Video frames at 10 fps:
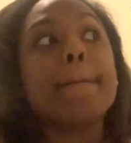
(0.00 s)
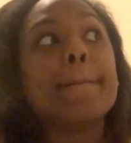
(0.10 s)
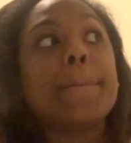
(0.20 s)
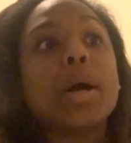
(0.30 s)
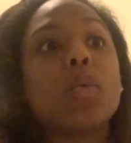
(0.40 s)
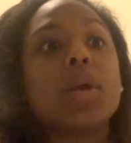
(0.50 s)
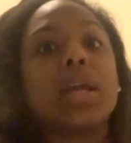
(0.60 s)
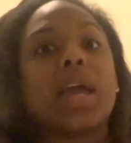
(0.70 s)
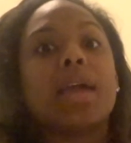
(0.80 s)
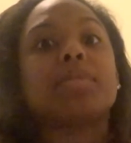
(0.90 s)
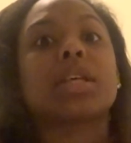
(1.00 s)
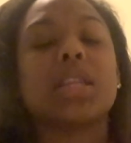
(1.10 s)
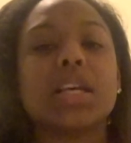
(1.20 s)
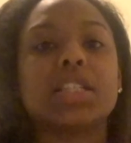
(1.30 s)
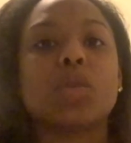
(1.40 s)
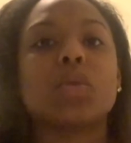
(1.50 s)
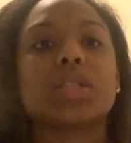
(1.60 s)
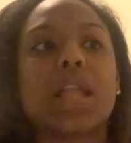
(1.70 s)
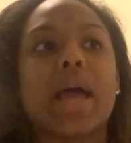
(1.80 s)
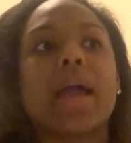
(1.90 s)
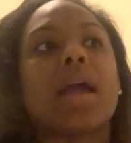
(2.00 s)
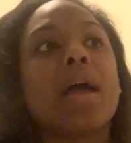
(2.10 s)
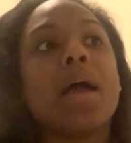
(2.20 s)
But when it came to this, it was like